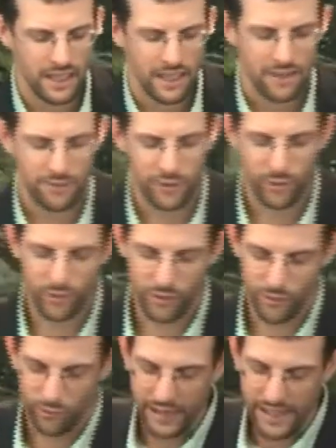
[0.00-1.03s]
If you
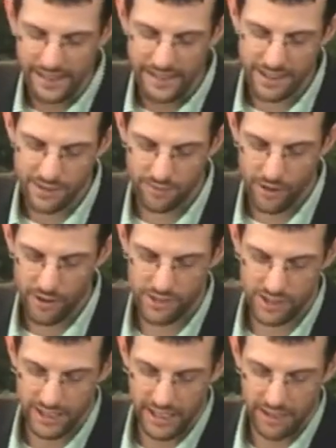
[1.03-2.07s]
read this verse
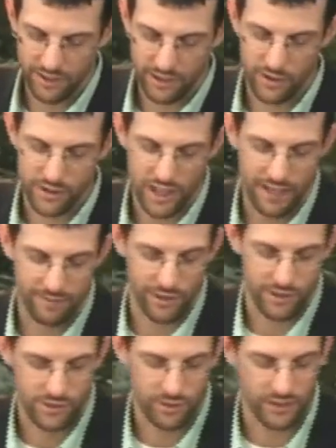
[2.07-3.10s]
again, 3 John verse
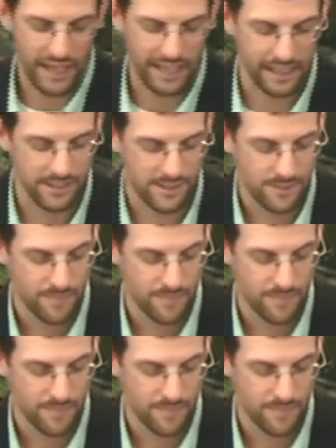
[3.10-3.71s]
2 that is,